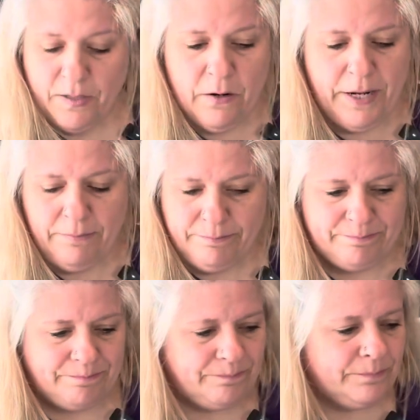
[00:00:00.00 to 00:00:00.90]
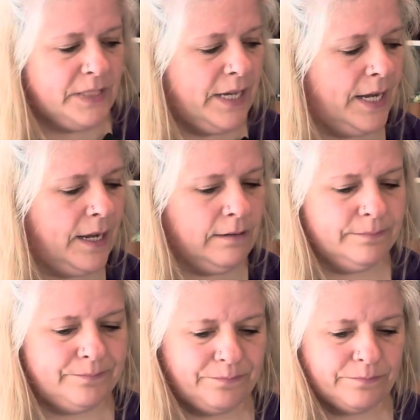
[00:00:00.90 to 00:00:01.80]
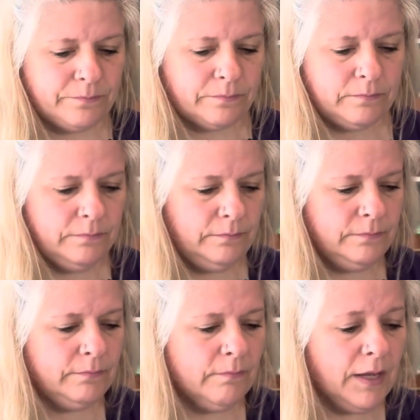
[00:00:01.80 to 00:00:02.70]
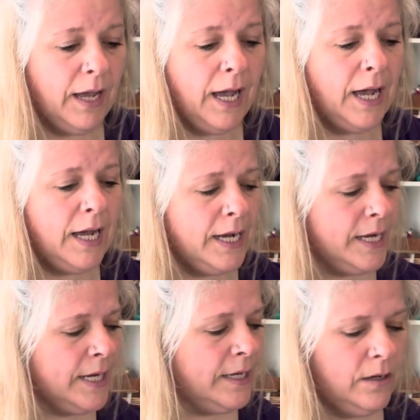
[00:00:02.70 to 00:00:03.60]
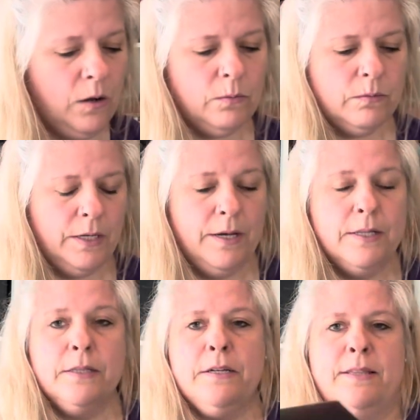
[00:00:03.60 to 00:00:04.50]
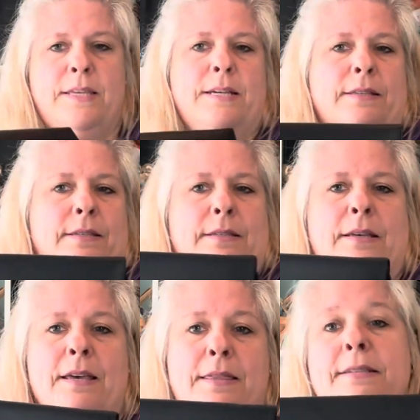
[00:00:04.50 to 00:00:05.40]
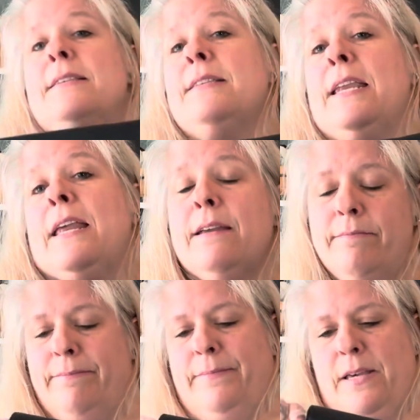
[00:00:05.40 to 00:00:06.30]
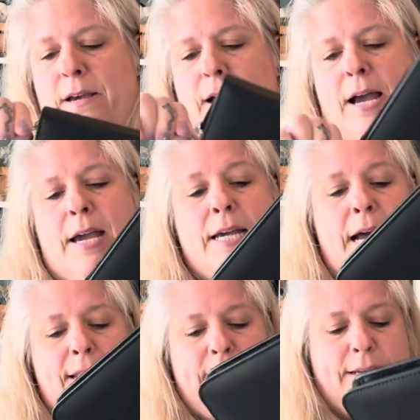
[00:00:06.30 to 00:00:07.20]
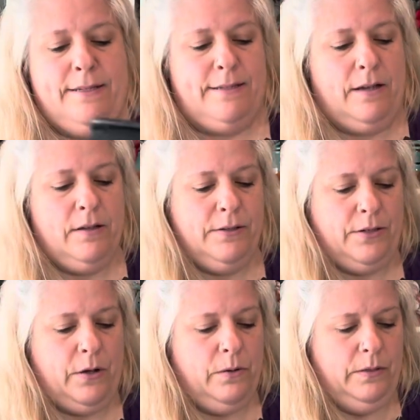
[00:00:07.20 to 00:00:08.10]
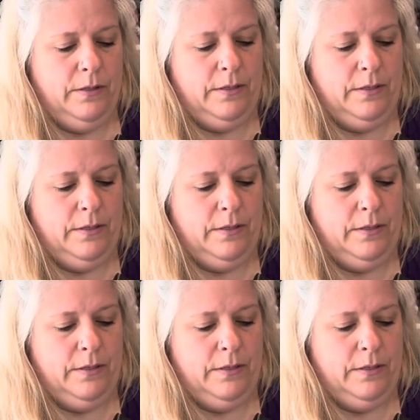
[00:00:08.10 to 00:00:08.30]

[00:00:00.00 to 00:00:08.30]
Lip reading: Okay, knitting. Oh, look at this. This is knitting. I got this also